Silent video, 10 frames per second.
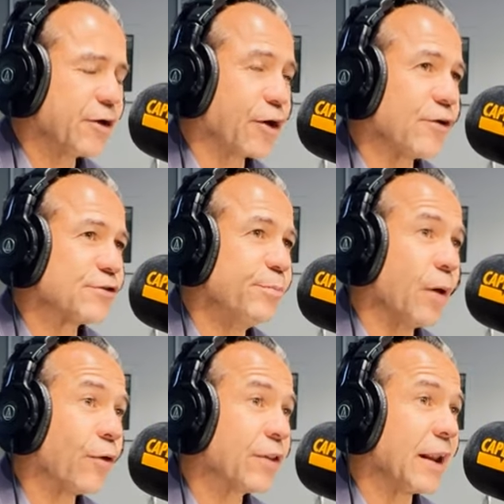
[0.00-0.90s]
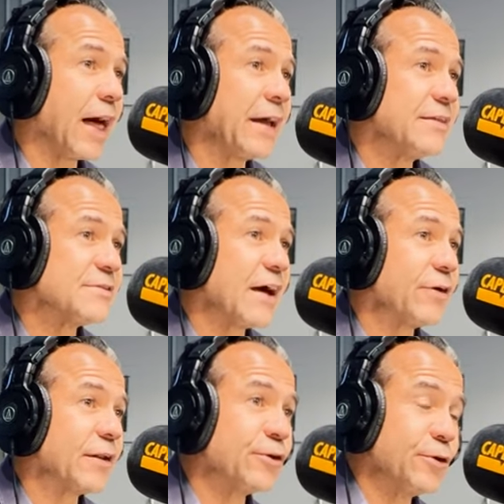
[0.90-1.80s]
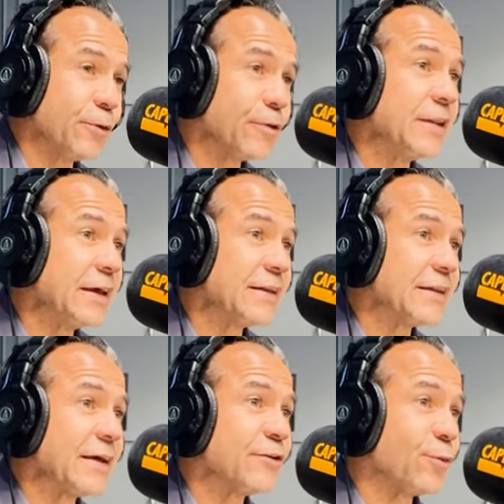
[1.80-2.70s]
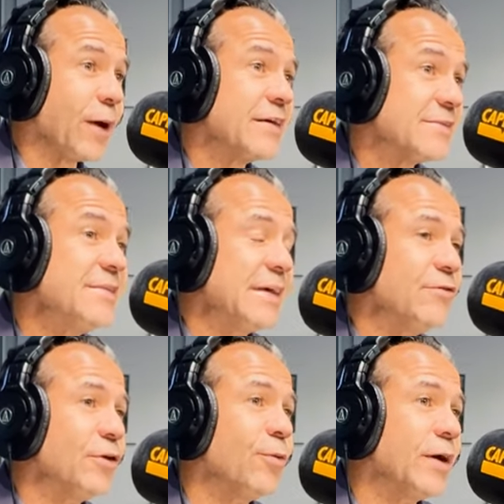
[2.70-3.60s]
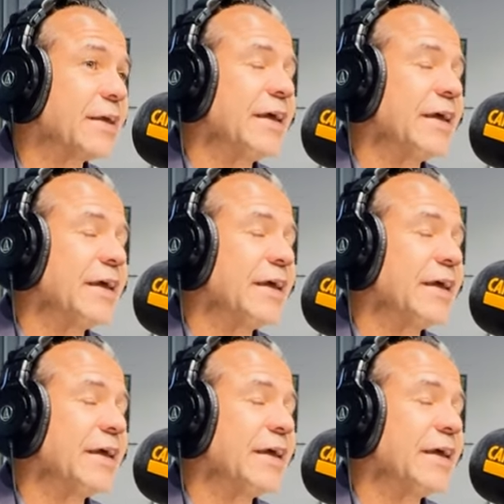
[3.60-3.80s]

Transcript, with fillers: cross both lines, having to do theatre as well as TV sure. work.